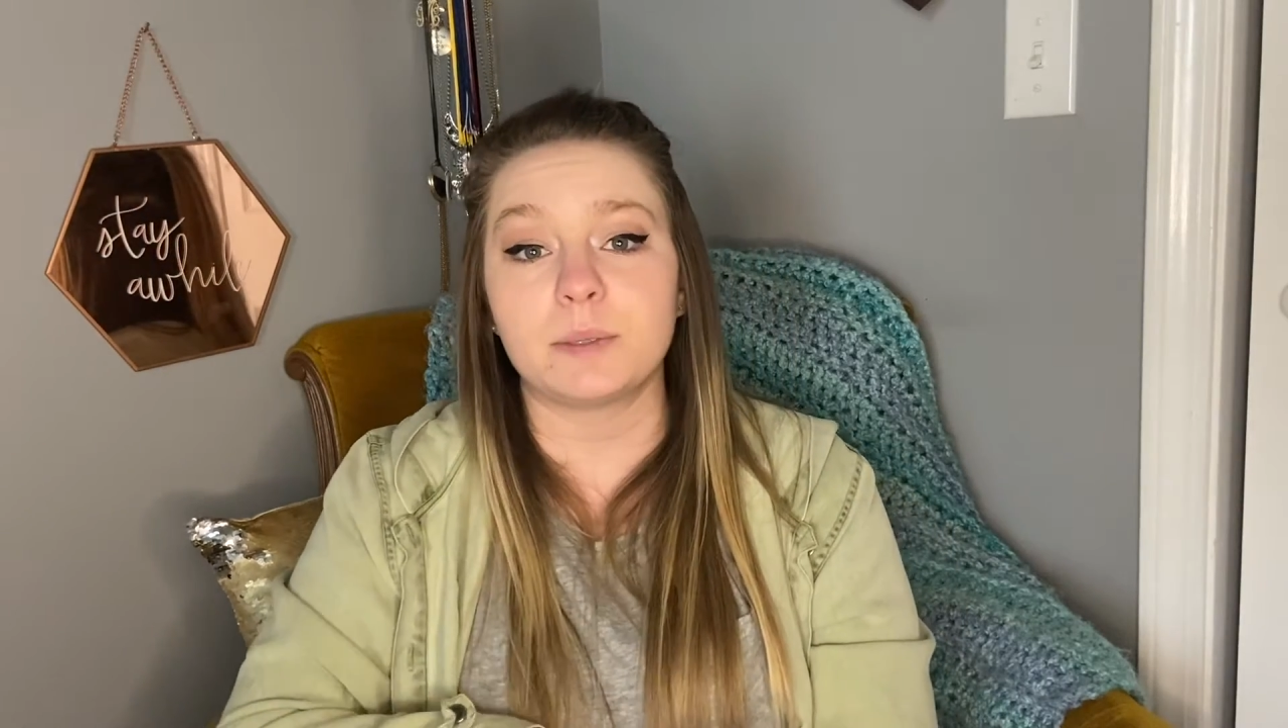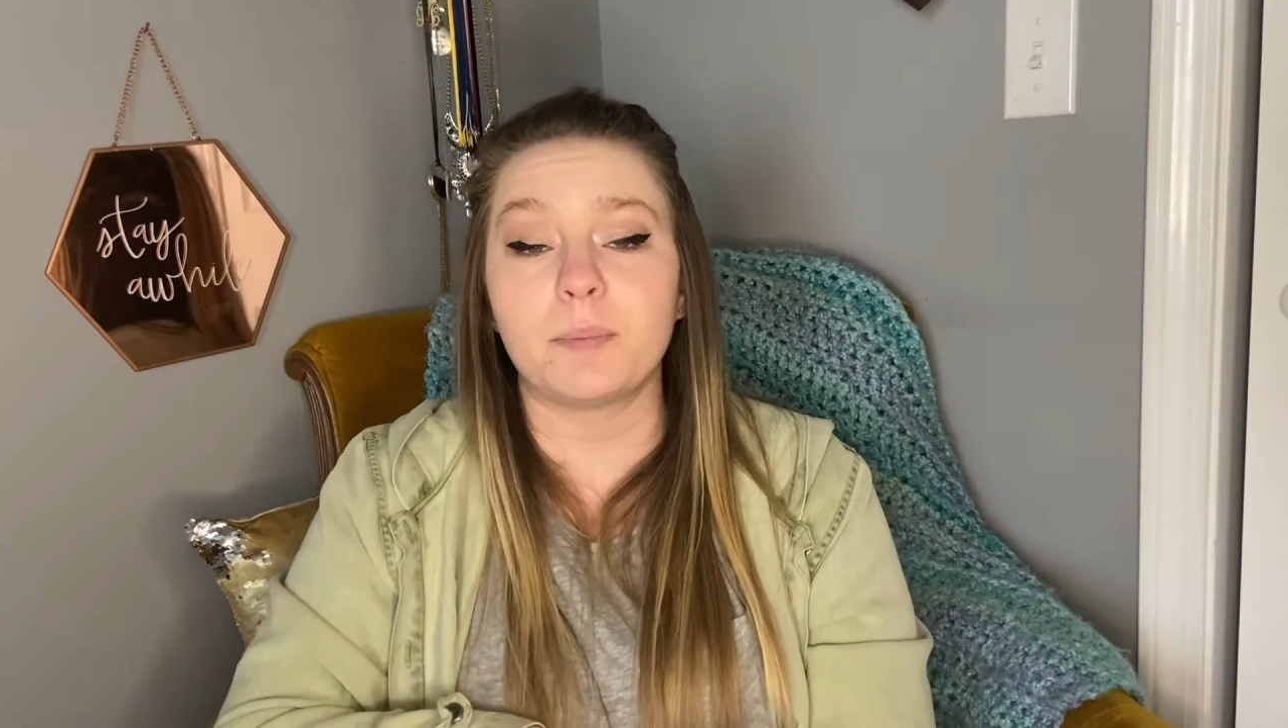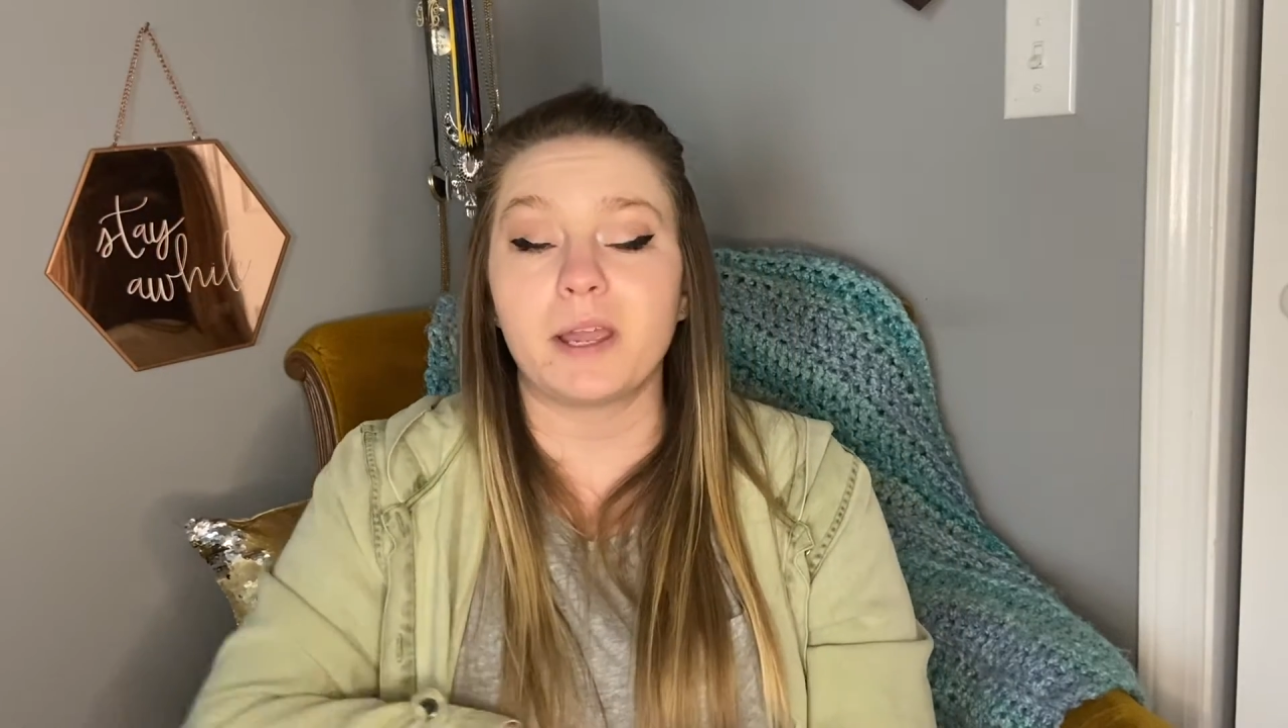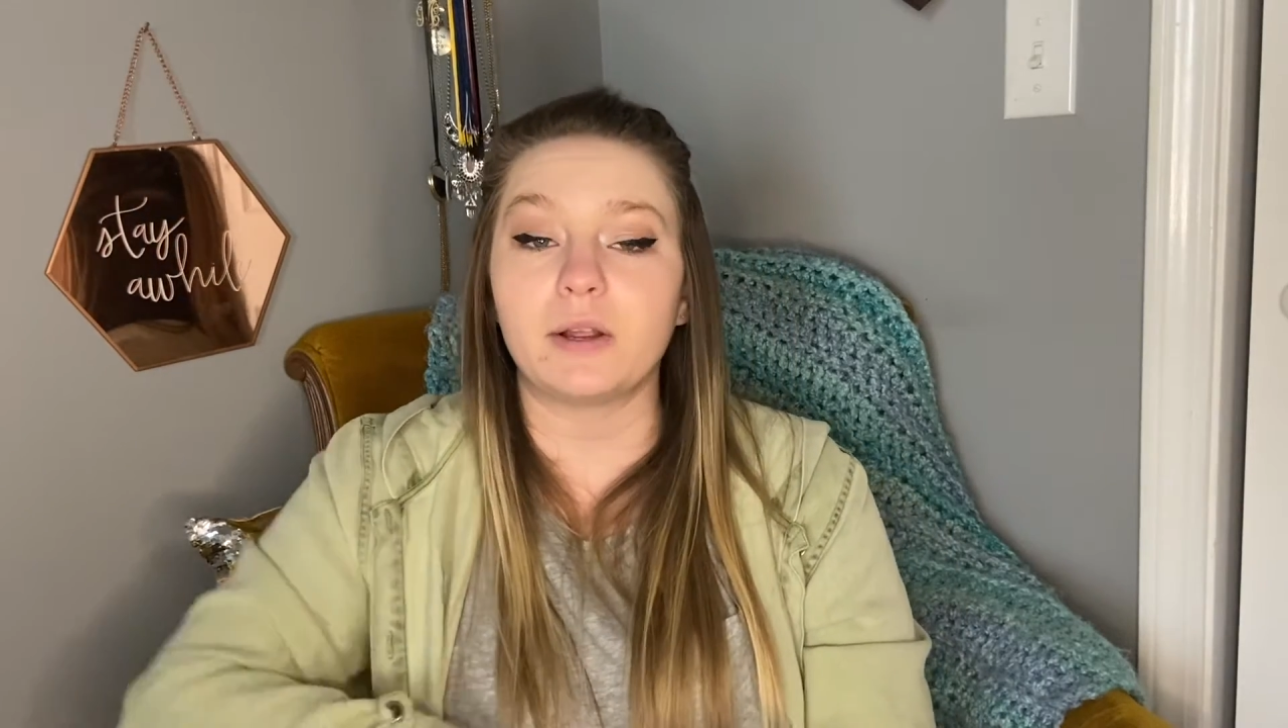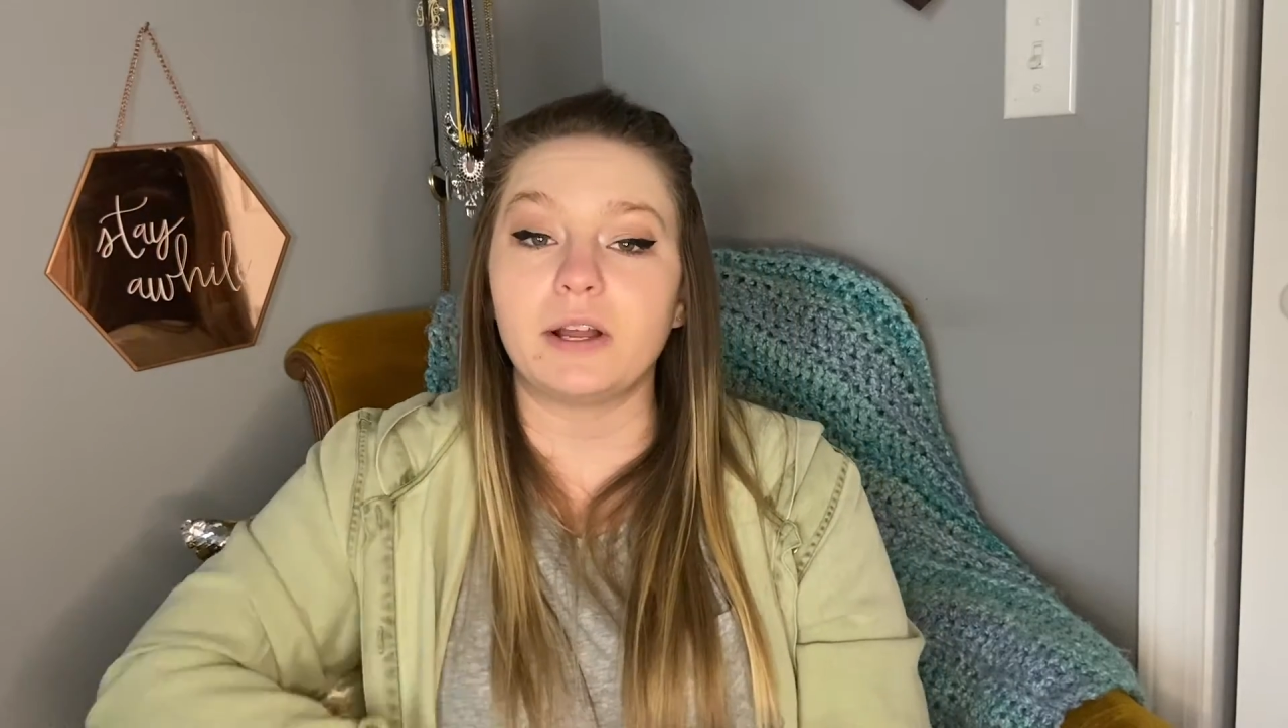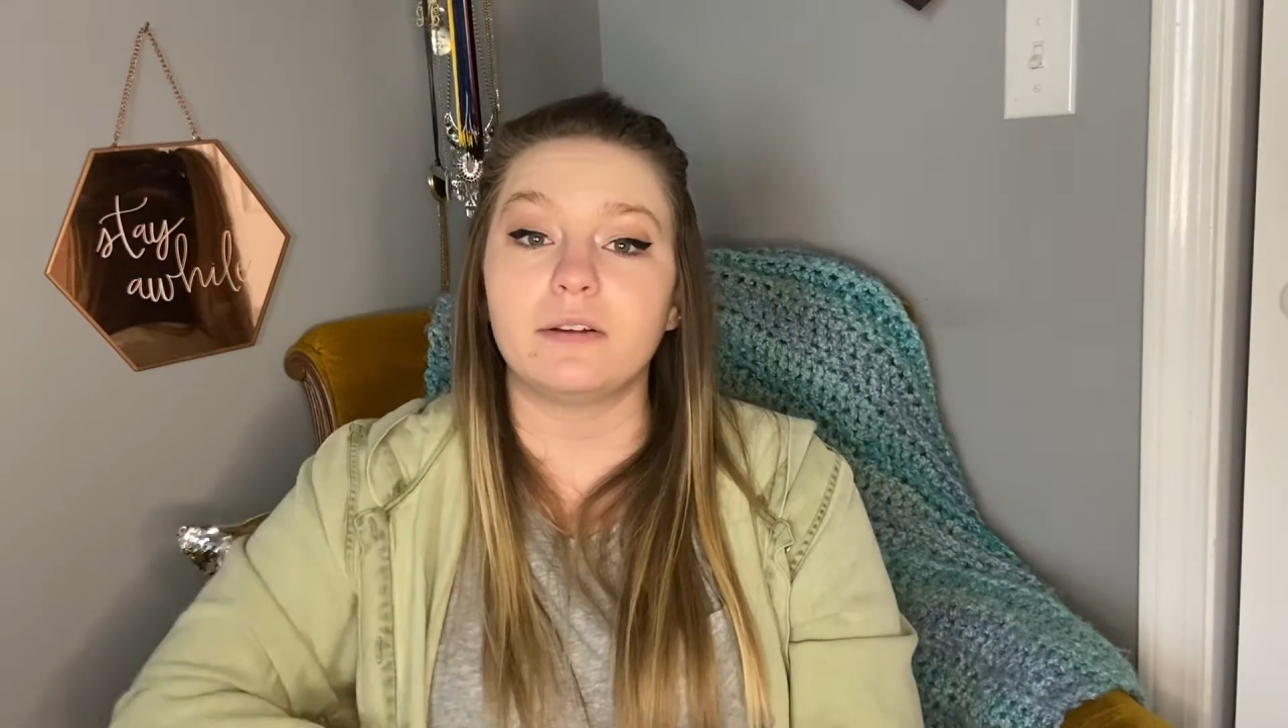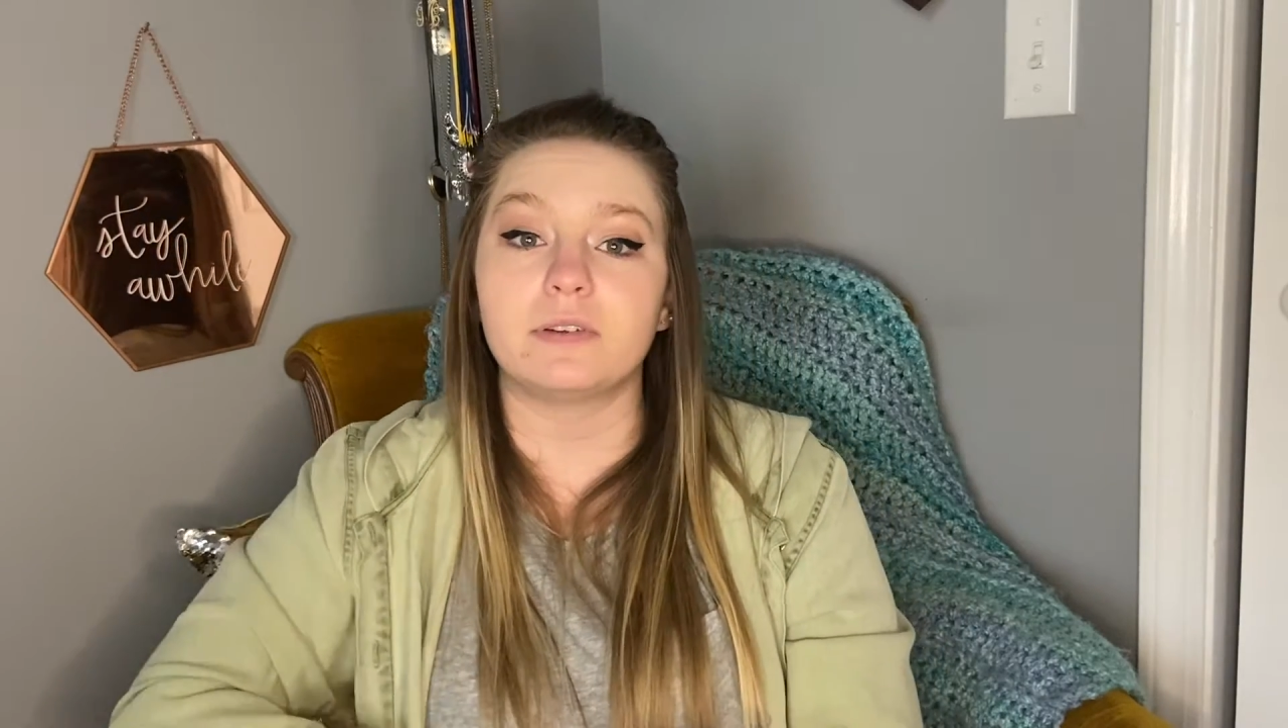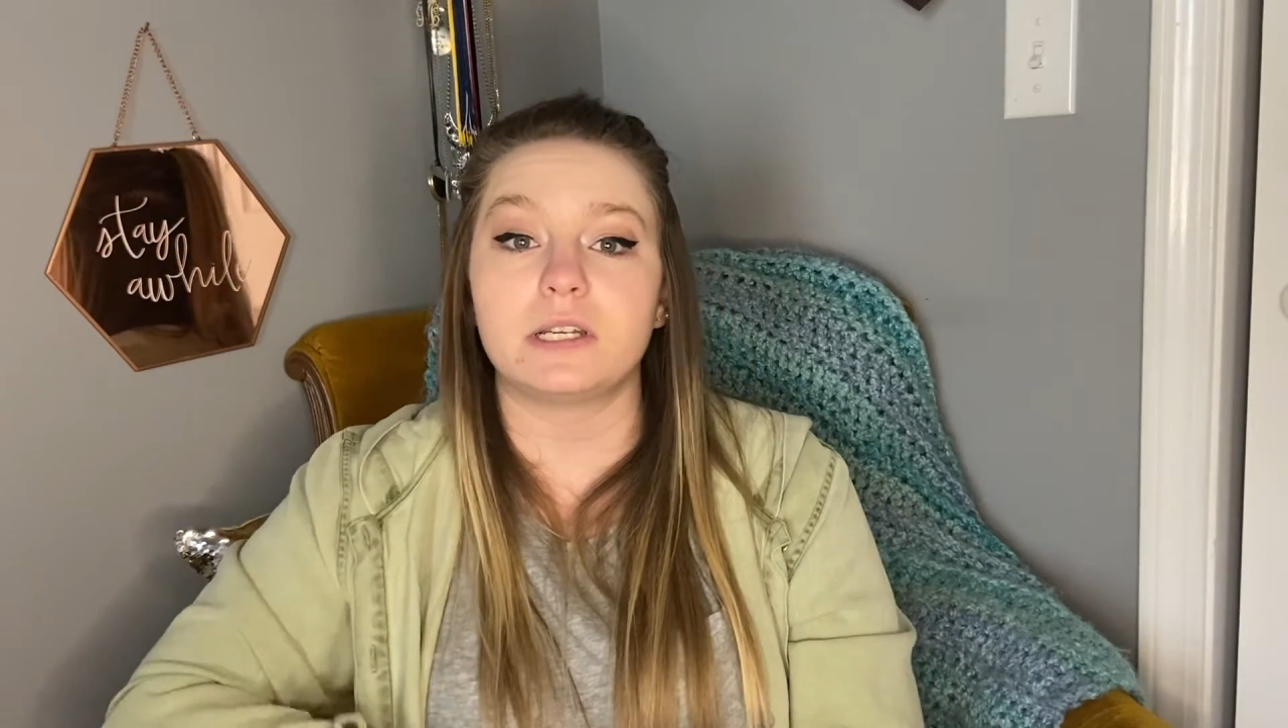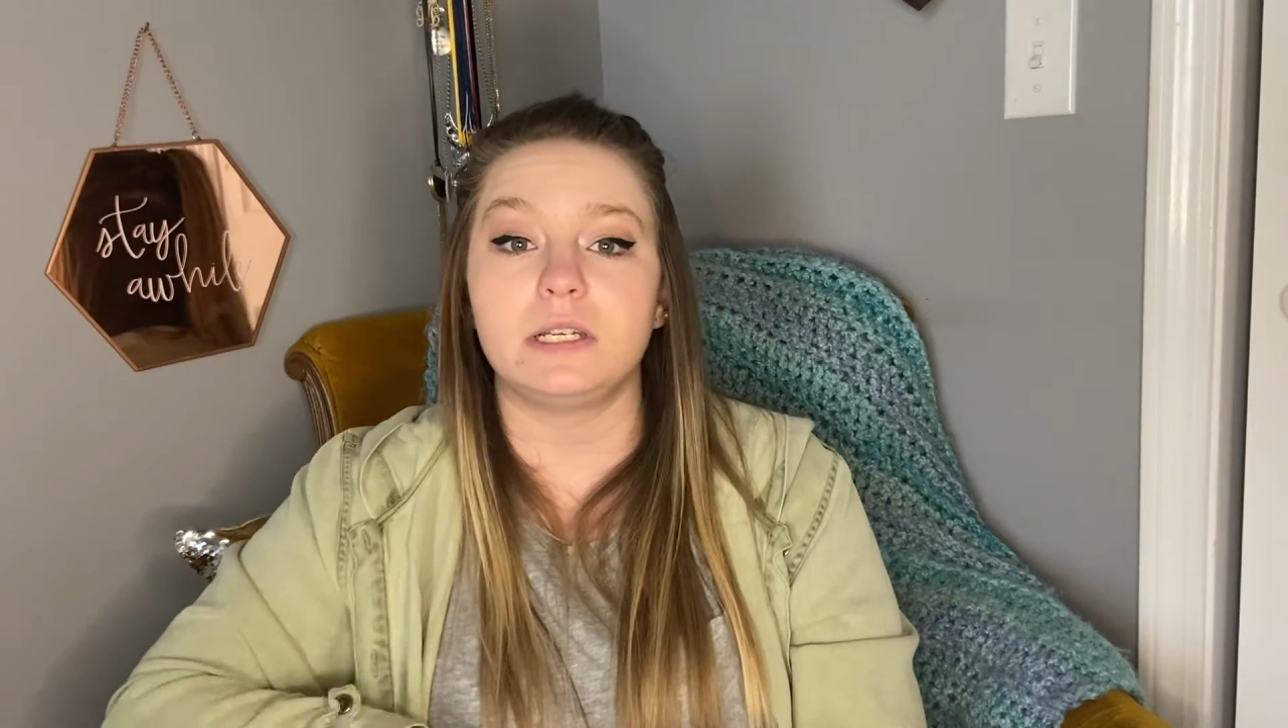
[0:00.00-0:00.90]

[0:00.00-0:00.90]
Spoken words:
a pair of